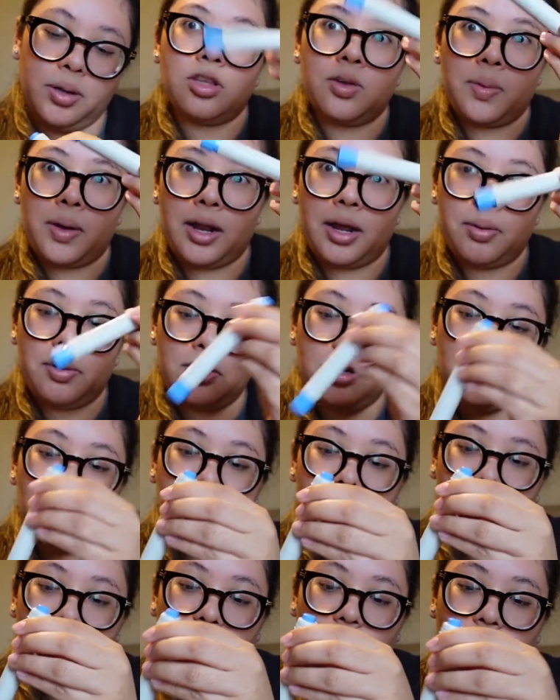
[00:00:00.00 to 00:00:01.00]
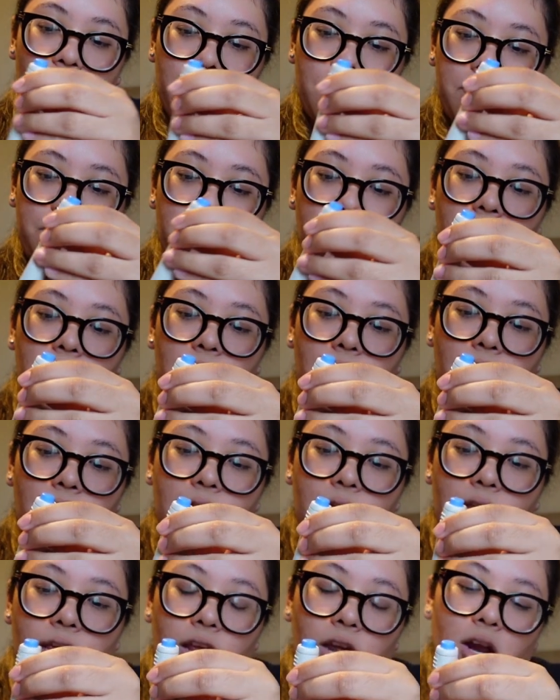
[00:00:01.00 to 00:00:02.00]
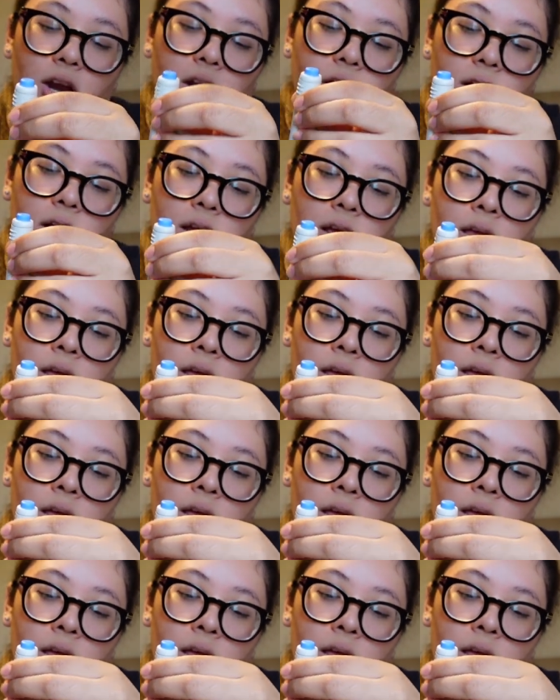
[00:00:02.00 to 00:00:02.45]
So what I would do is like I would put it in here,